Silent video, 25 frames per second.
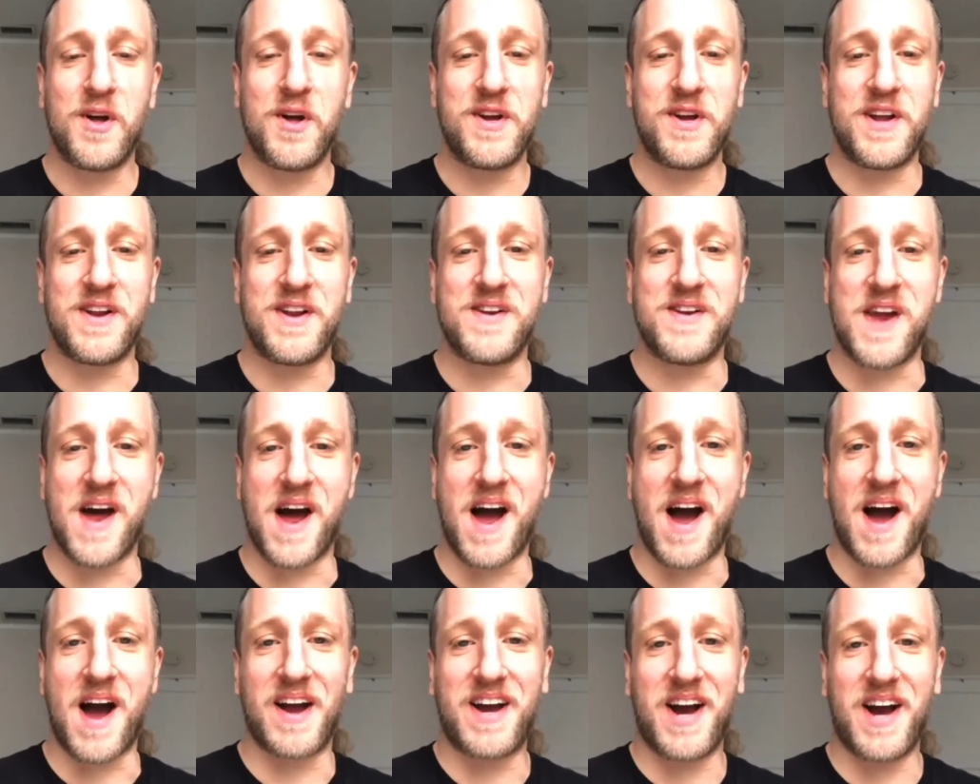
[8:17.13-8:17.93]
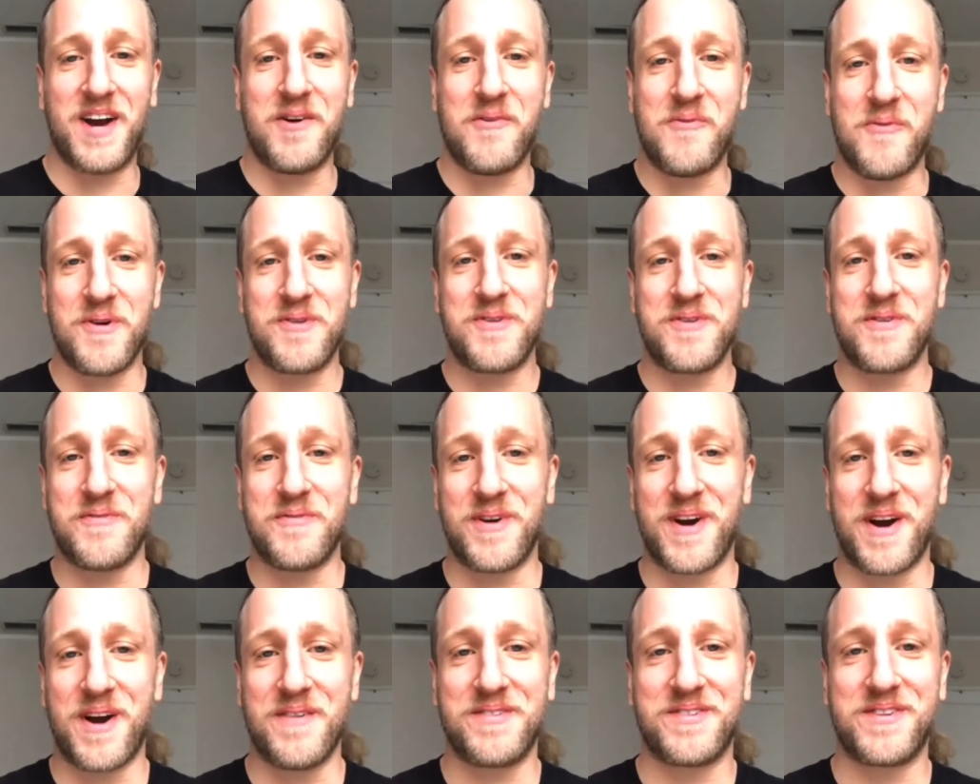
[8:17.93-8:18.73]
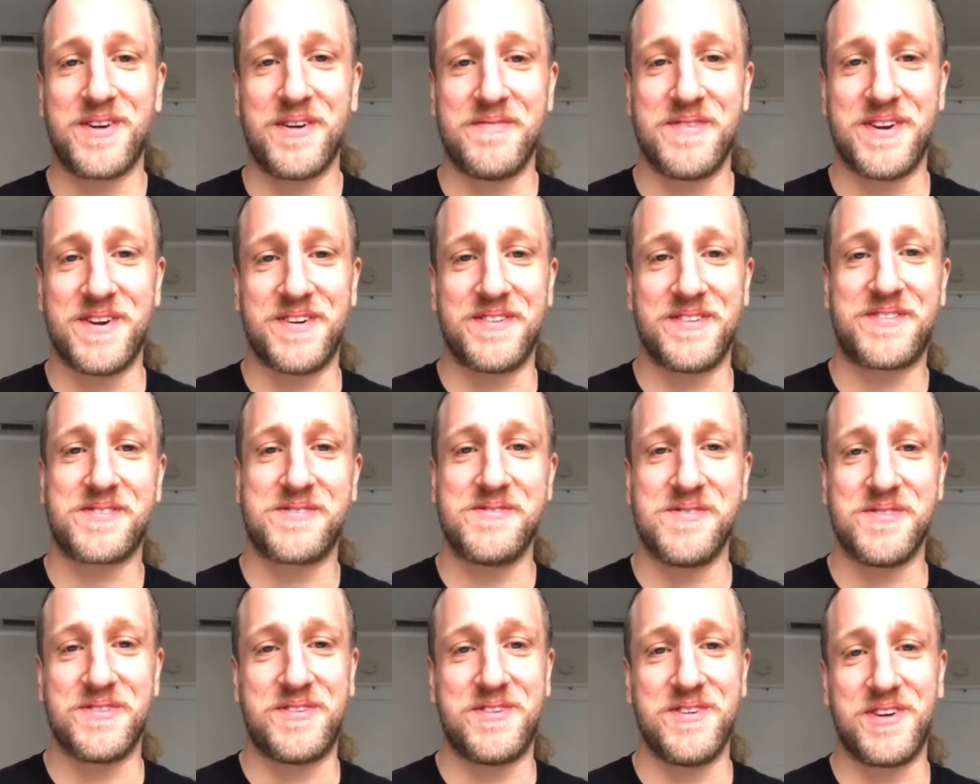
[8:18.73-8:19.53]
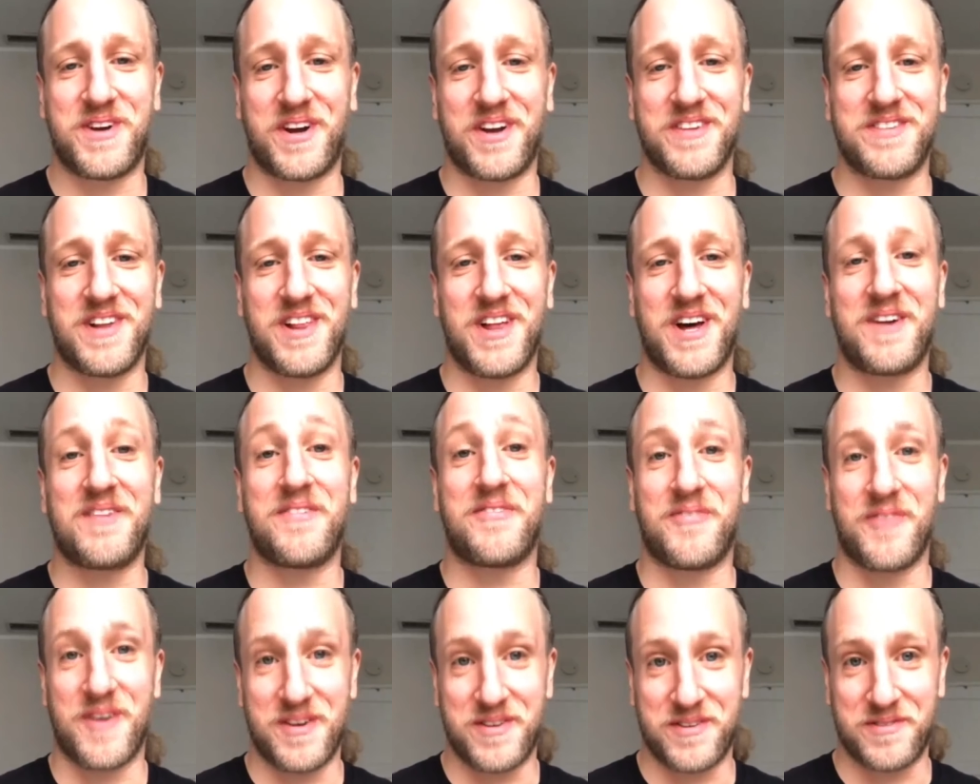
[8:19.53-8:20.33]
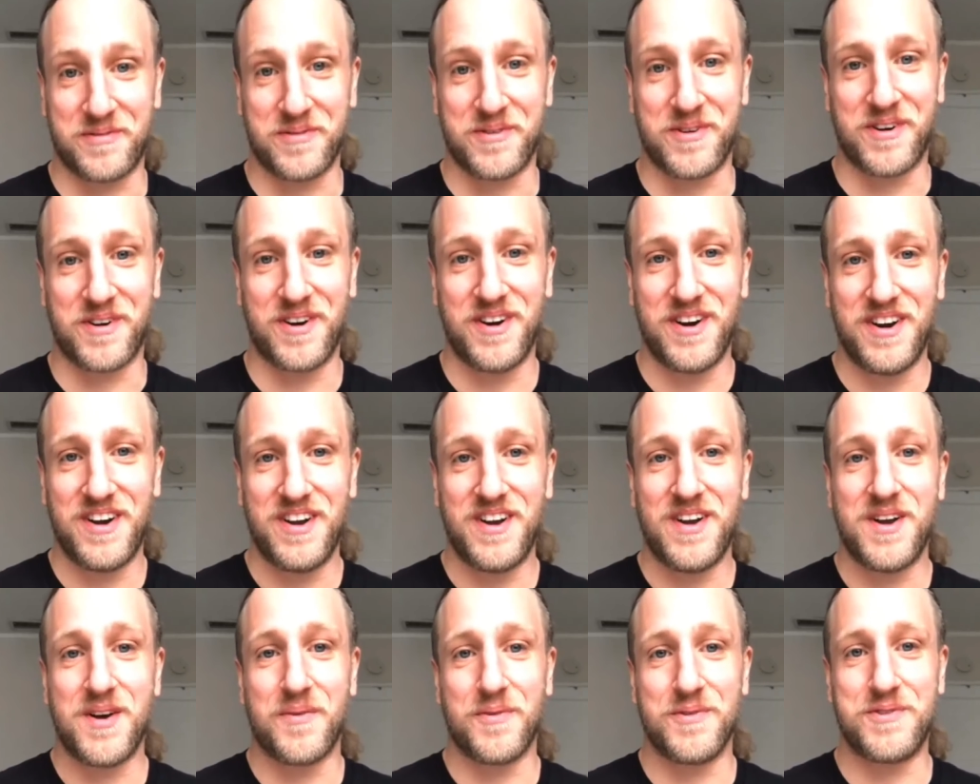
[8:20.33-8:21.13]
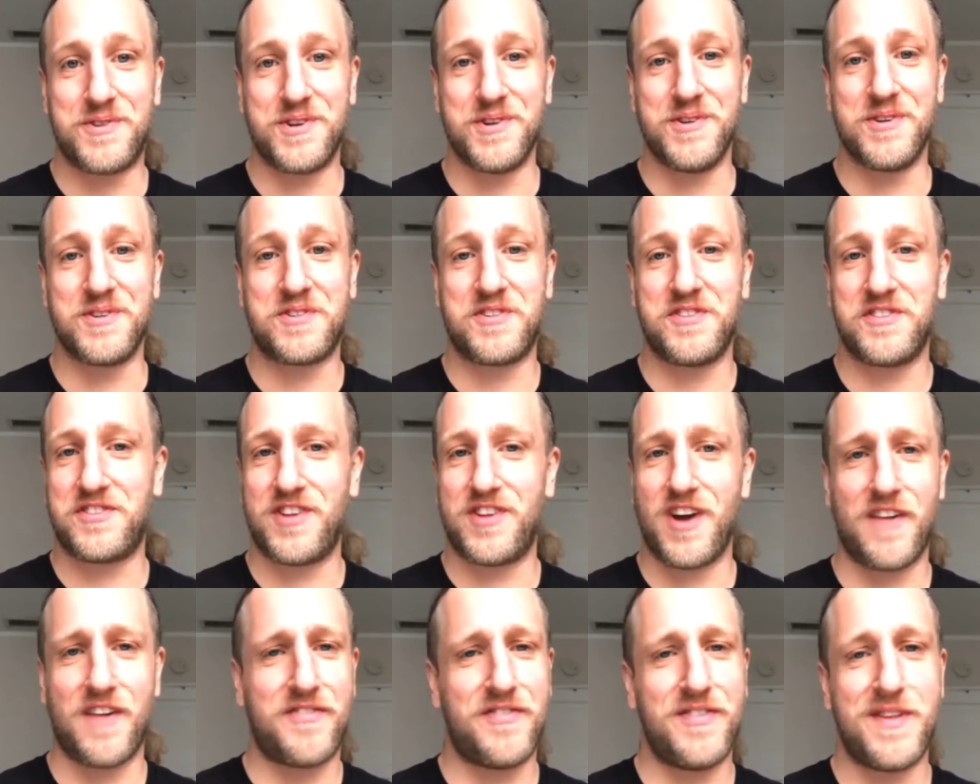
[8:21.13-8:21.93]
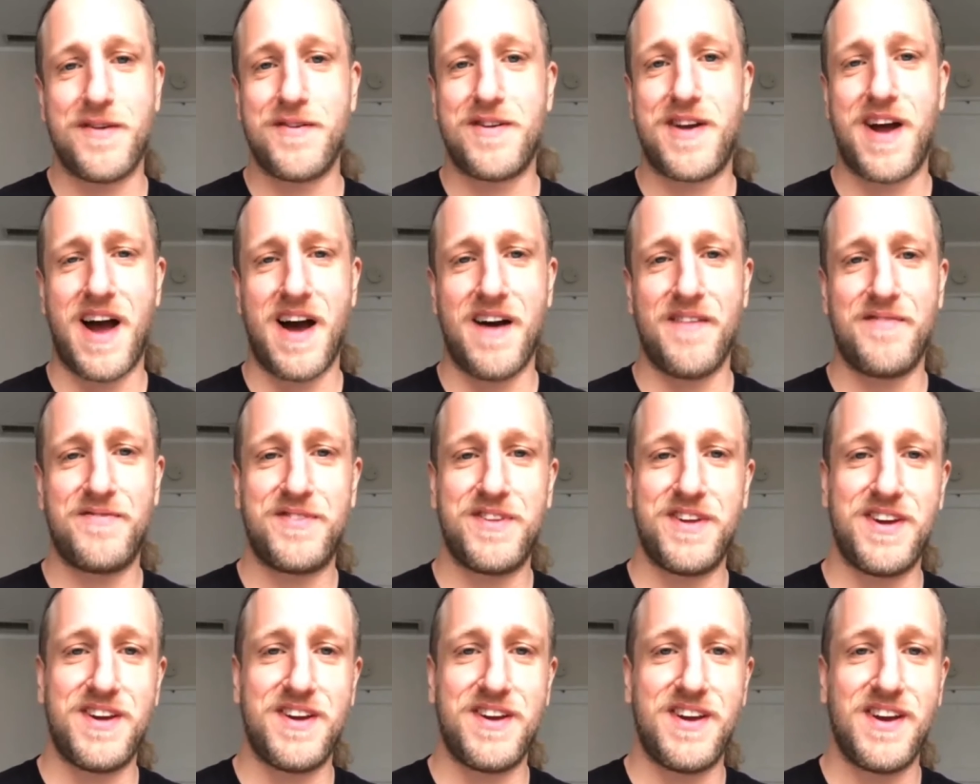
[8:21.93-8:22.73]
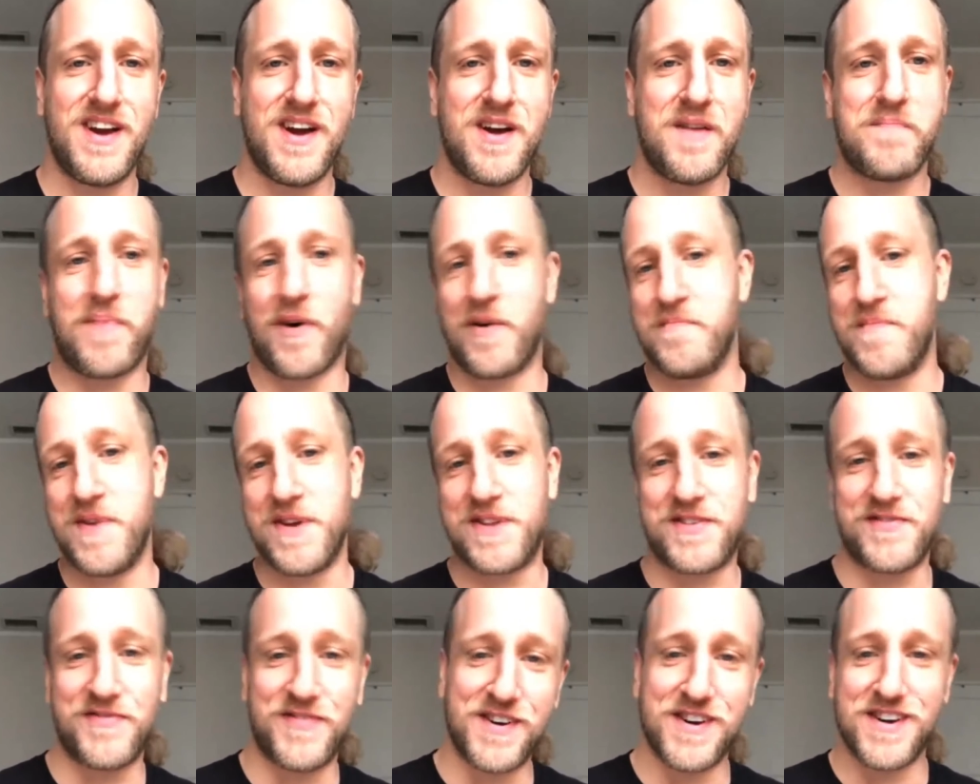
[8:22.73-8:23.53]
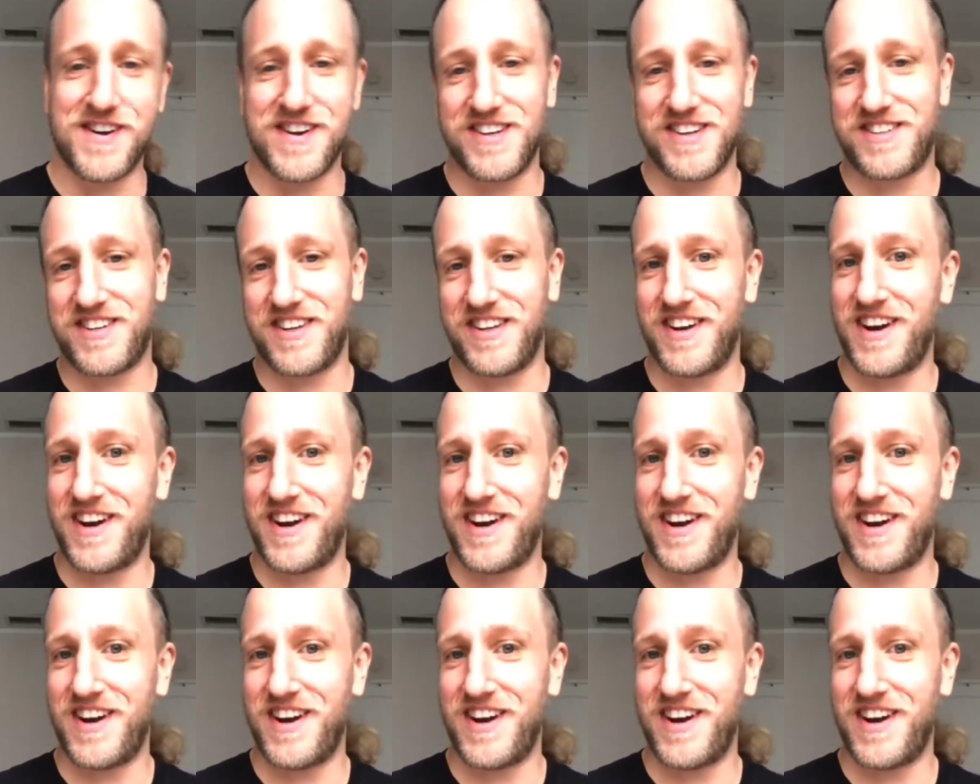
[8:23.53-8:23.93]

yeah, I kind of wondered when I was going into school too, because a lot of friends were Jewish and stuff, and they would have the bar mitzvahs and